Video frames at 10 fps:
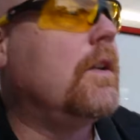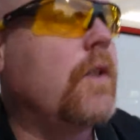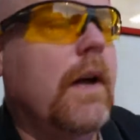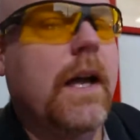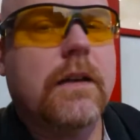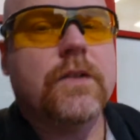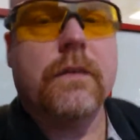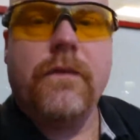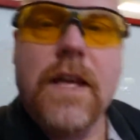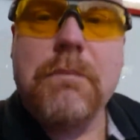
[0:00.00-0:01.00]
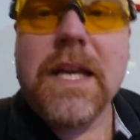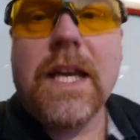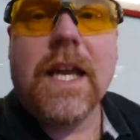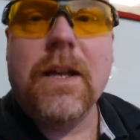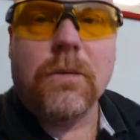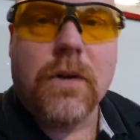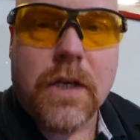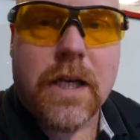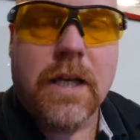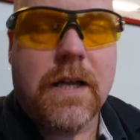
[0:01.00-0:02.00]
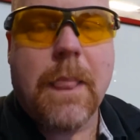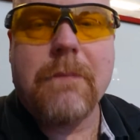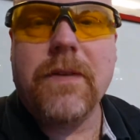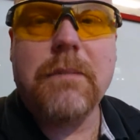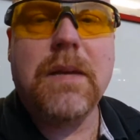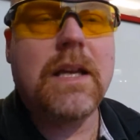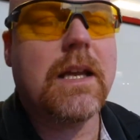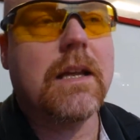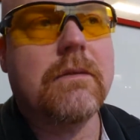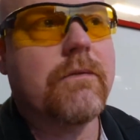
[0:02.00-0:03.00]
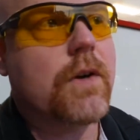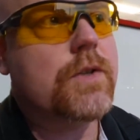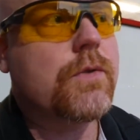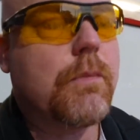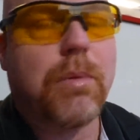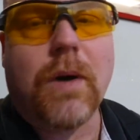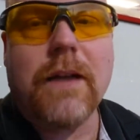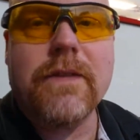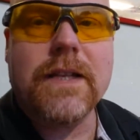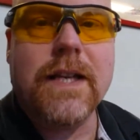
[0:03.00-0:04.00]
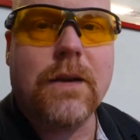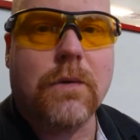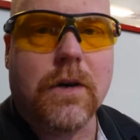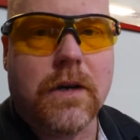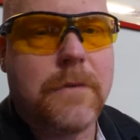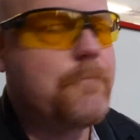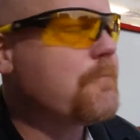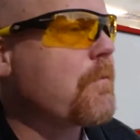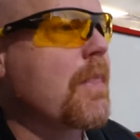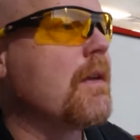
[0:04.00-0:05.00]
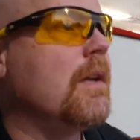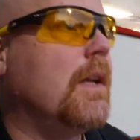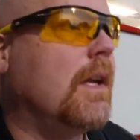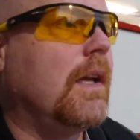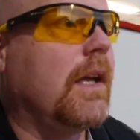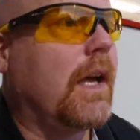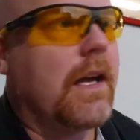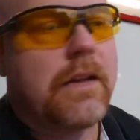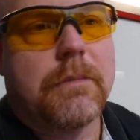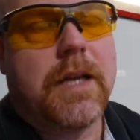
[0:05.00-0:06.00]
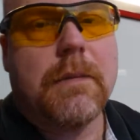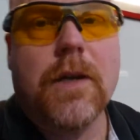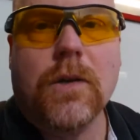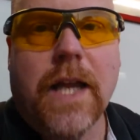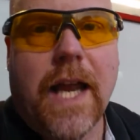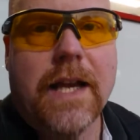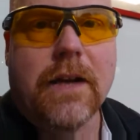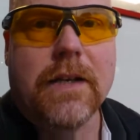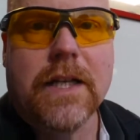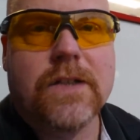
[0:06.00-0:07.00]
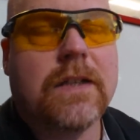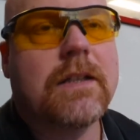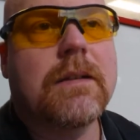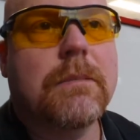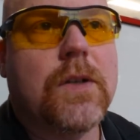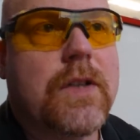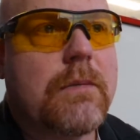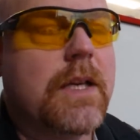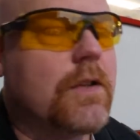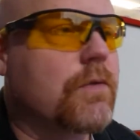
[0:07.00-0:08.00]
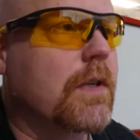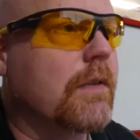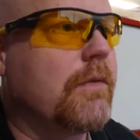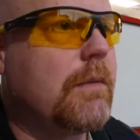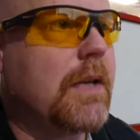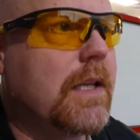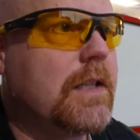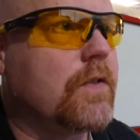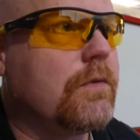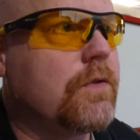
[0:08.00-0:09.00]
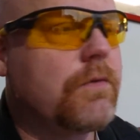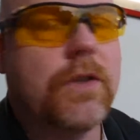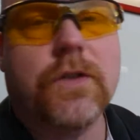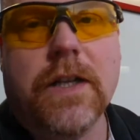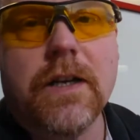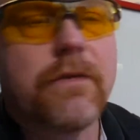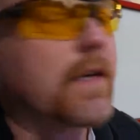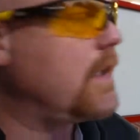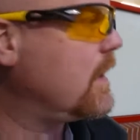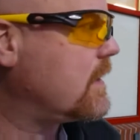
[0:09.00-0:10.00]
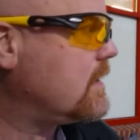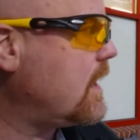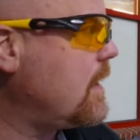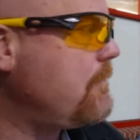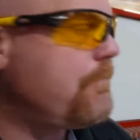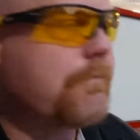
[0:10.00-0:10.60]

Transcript: So how does a VPN work? VPN, Virtual Private Network. They're becoming old hat nowadays. Most everybody knows what a VPN is. They've used the internet for any length of time.